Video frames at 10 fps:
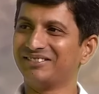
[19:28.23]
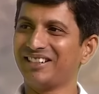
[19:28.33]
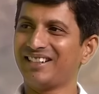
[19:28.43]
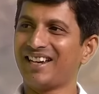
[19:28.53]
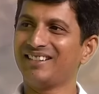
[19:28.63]

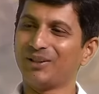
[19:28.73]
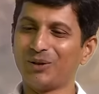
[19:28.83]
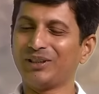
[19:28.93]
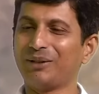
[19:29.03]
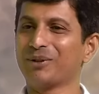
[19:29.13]
right? And the
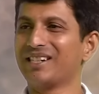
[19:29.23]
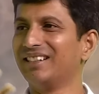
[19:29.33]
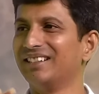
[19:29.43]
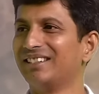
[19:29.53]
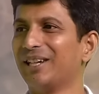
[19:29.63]
whole thing was
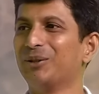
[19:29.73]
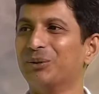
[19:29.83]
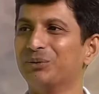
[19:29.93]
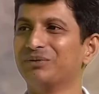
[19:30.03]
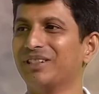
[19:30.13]
in
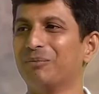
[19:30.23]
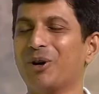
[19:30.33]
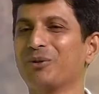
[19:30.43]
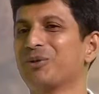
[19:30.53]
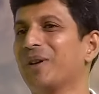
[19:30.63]
Telugu. The
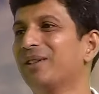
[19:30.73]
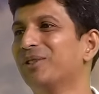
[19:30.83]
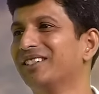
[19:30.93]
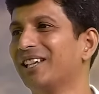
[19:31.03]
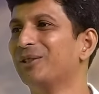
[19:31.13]
boy was very
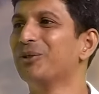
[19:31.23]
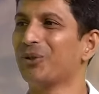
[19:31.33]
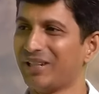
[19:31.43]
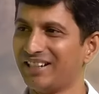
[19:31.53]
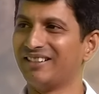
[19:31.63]
good at Telugu, so
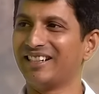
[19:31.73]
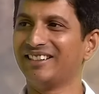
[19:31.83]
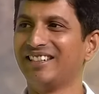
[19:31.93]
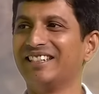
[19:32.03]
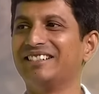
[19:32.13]
he had written the